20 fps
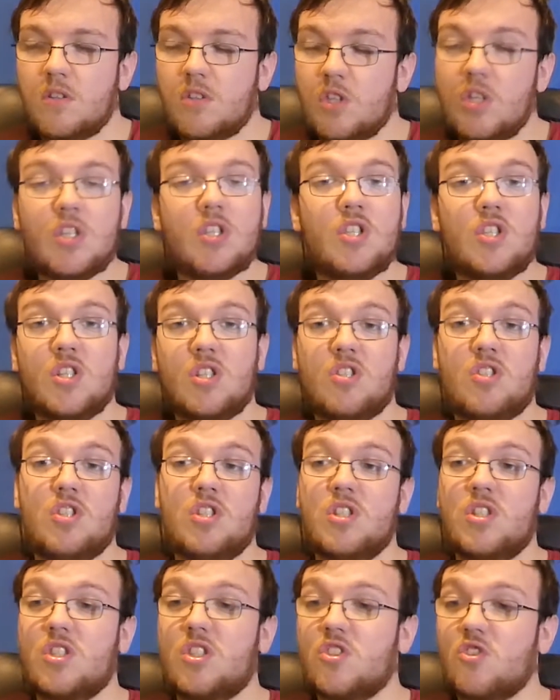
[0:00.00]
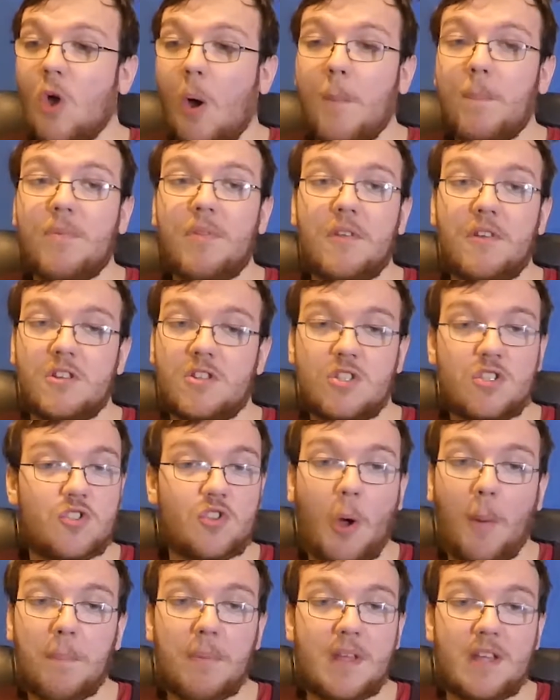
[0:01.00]
to stop
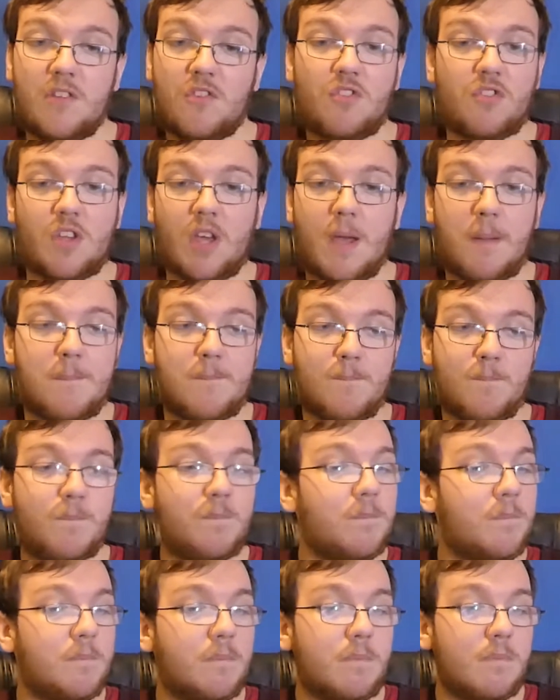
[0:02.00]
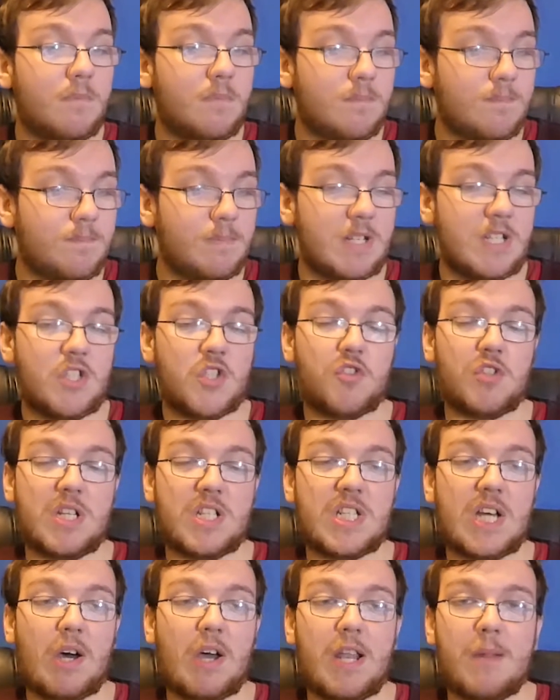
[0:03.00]
this, it's
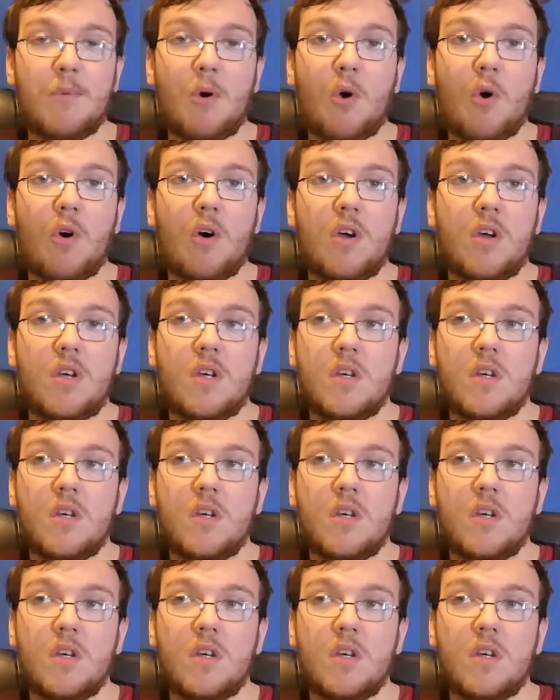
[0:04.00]
just out anymore,